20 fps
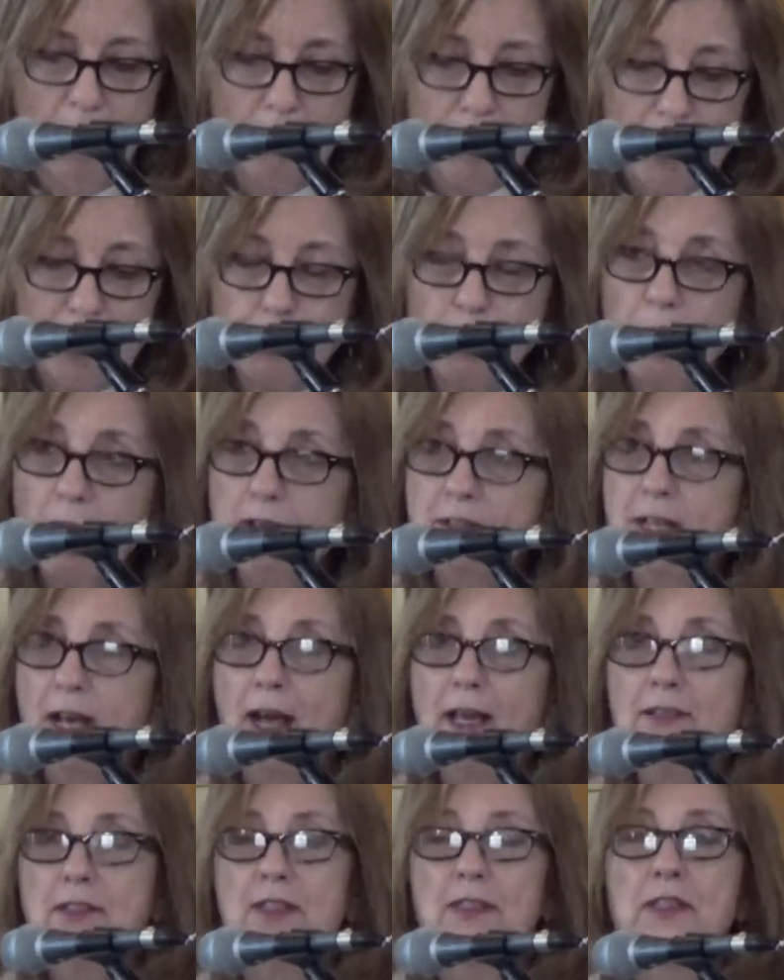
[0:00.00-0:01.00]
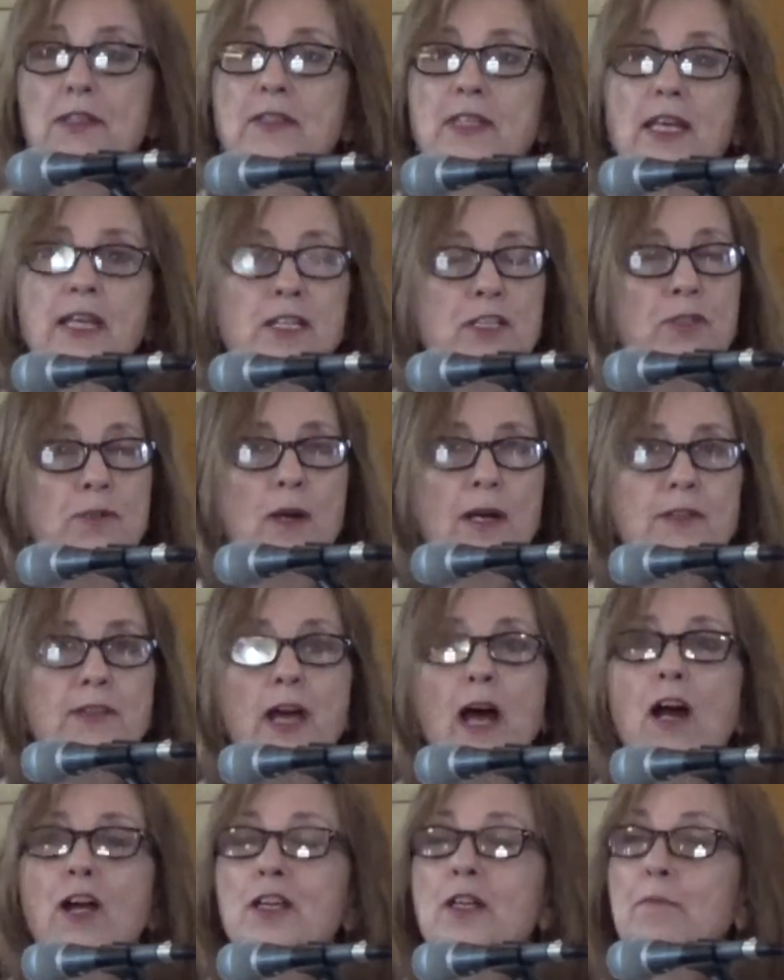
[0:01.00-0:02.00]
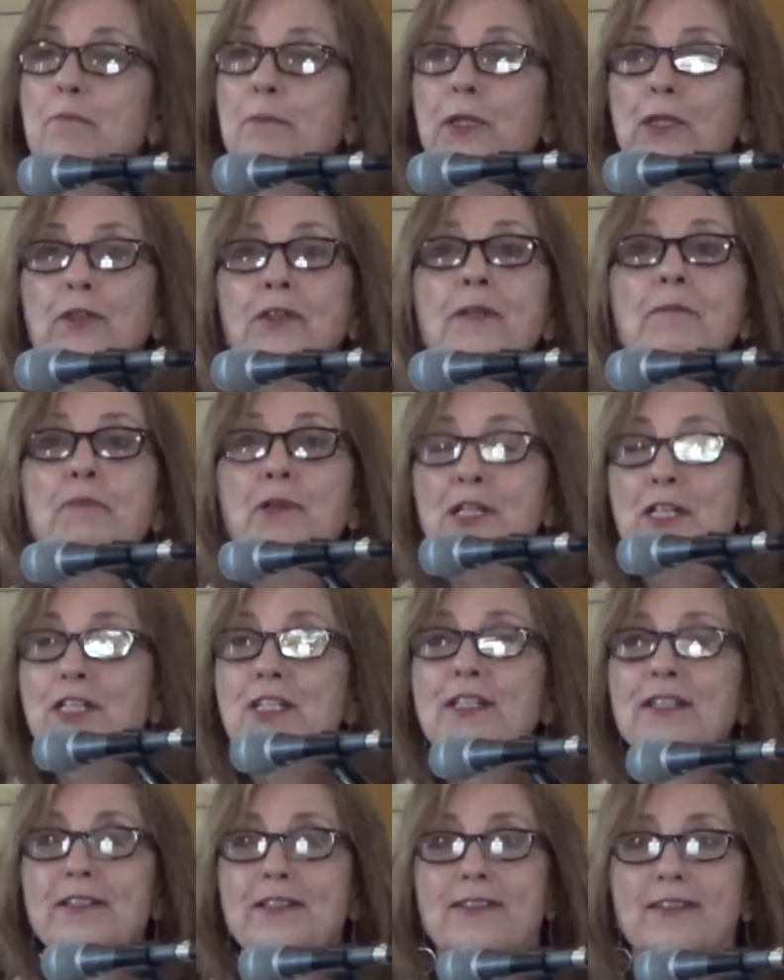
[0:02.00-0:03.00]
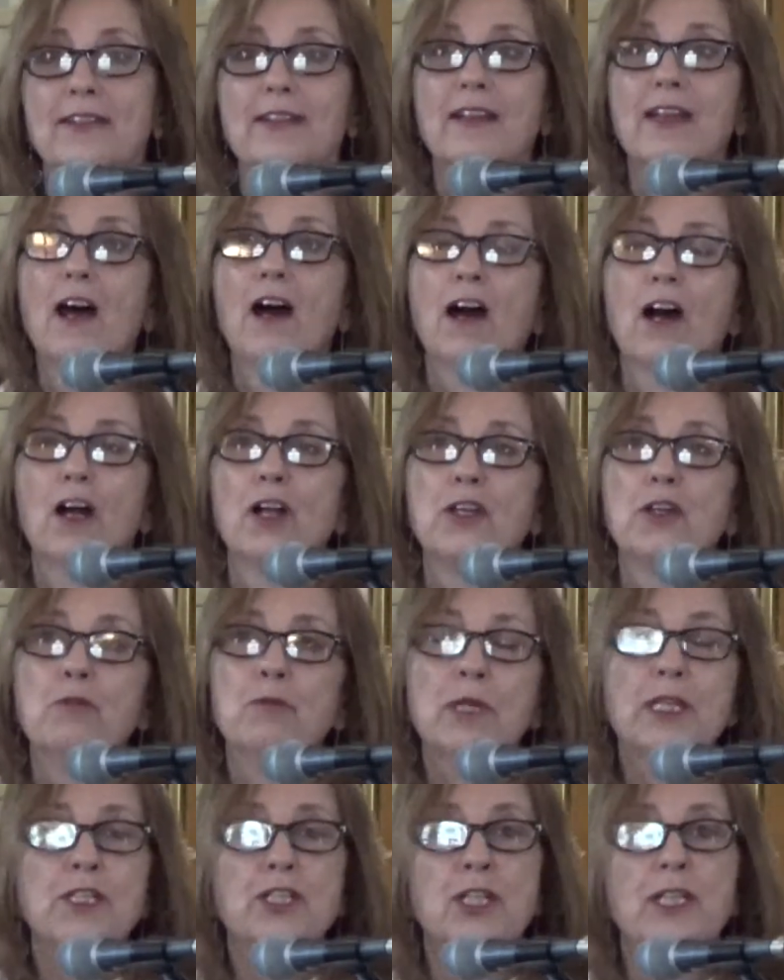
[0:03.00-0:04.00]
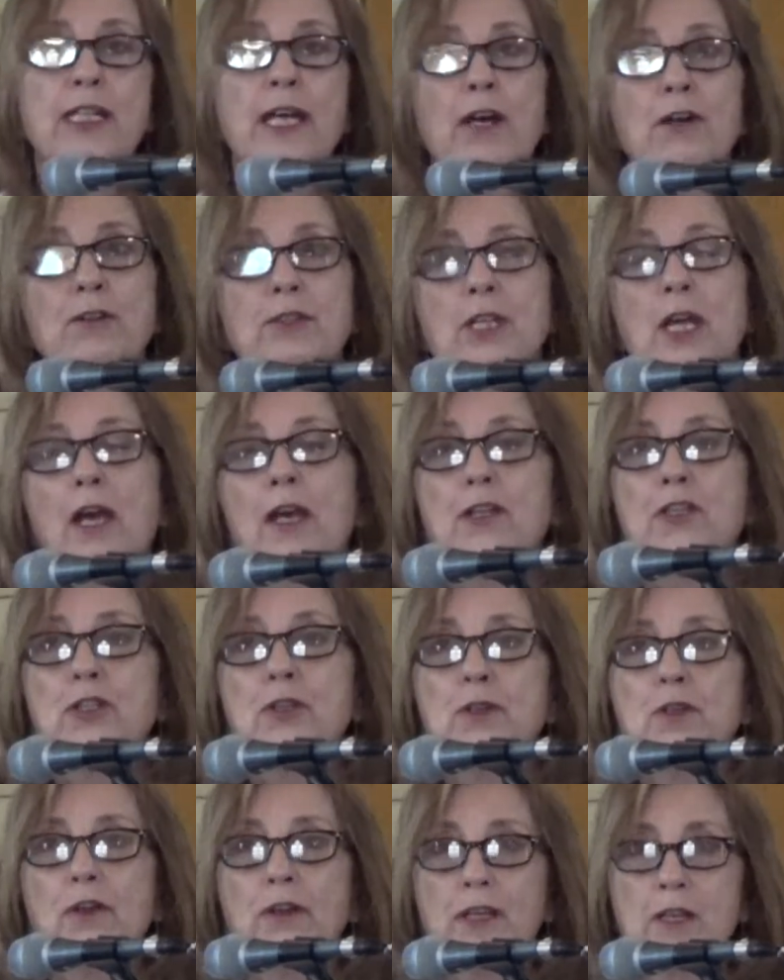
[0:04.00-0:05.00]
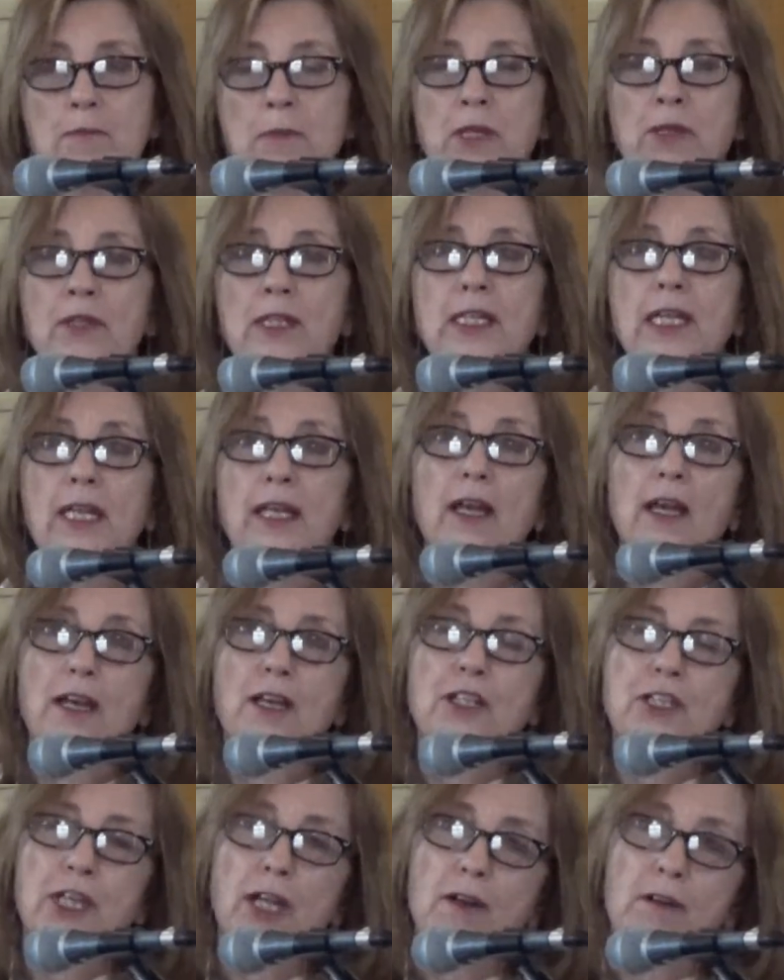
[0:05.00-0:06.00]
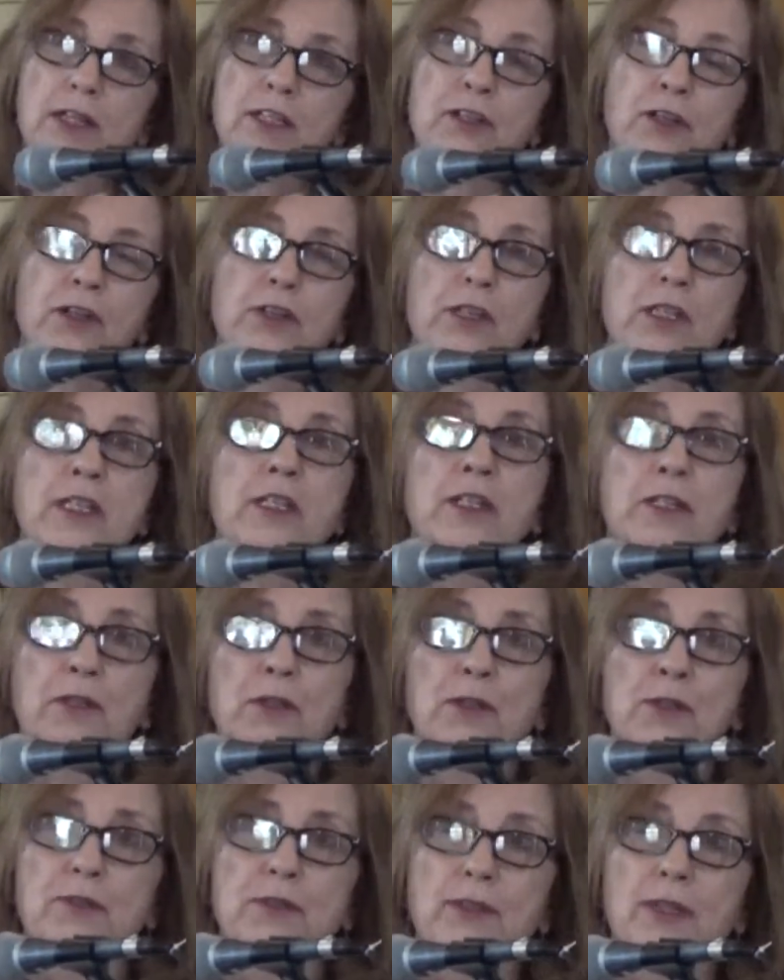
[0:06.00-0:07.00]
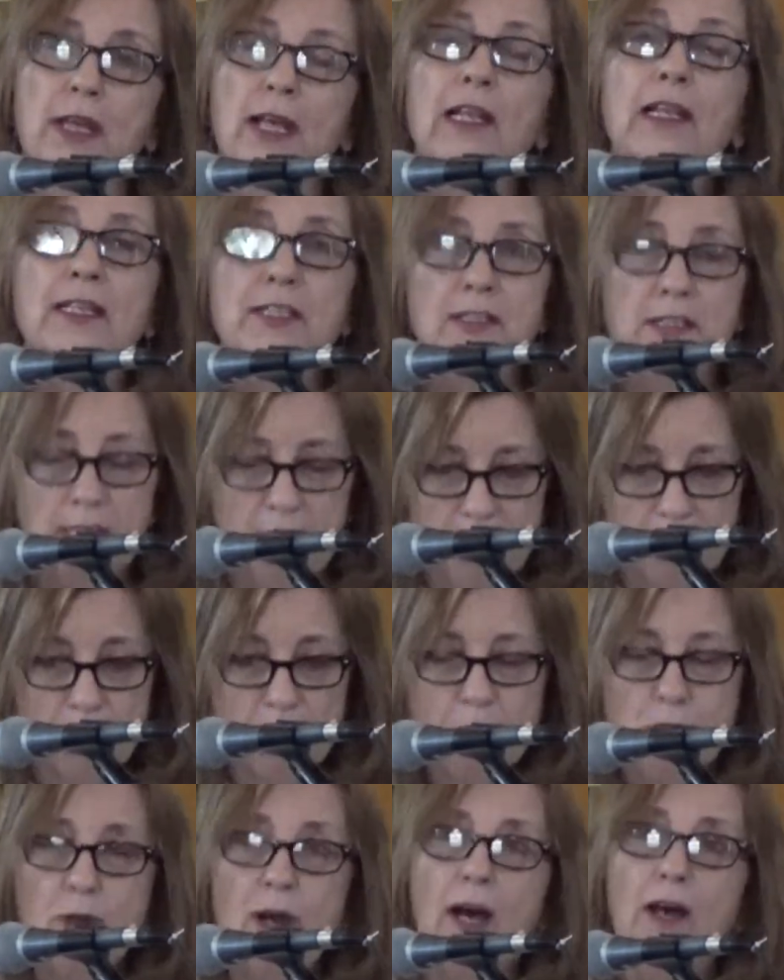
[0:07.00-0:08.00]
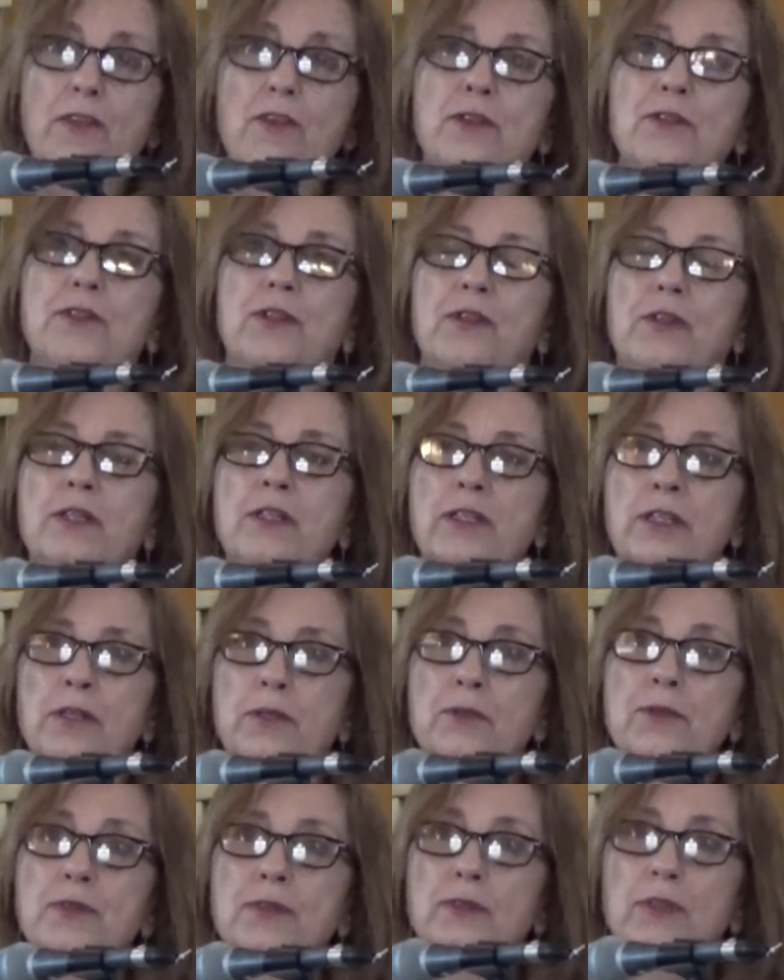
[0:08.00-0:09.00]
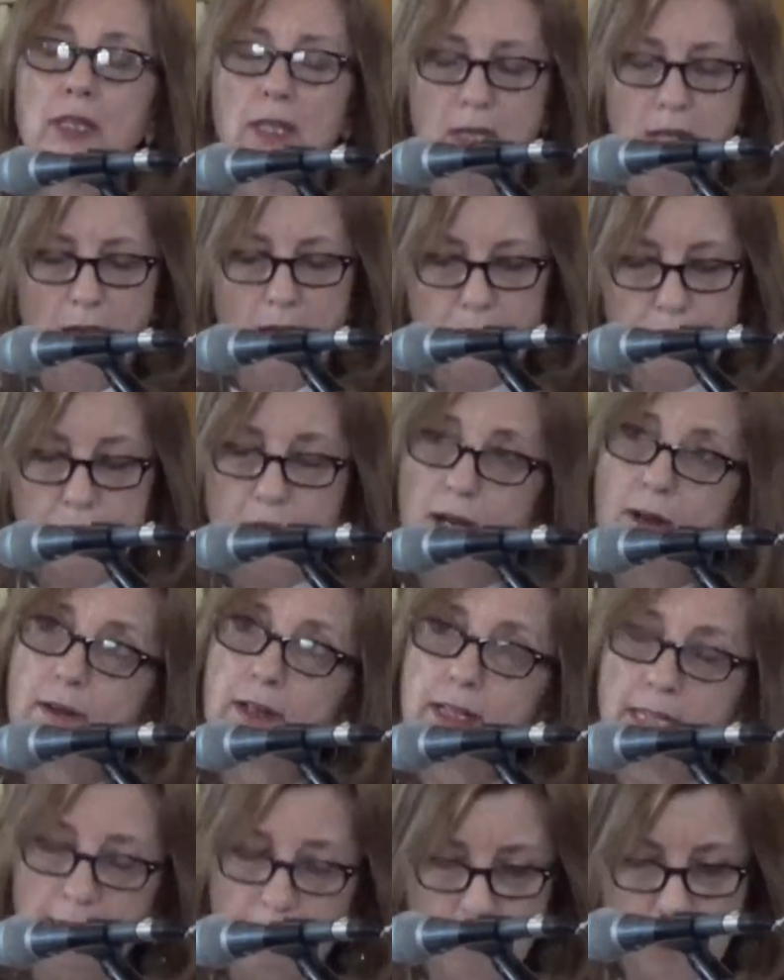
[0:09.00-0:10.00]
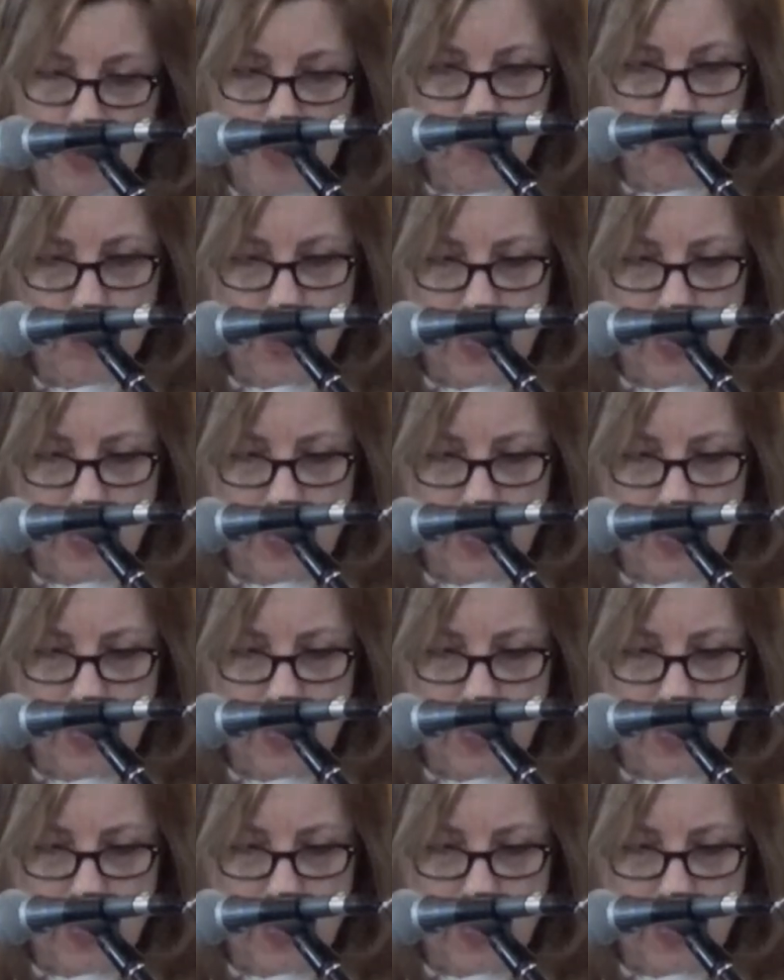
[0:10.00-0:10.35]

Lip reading: That's what our diocese is saying to us. Are you building bridges? Are you reaching out to your community, sharing your good news, listening to others' good news, sharing in that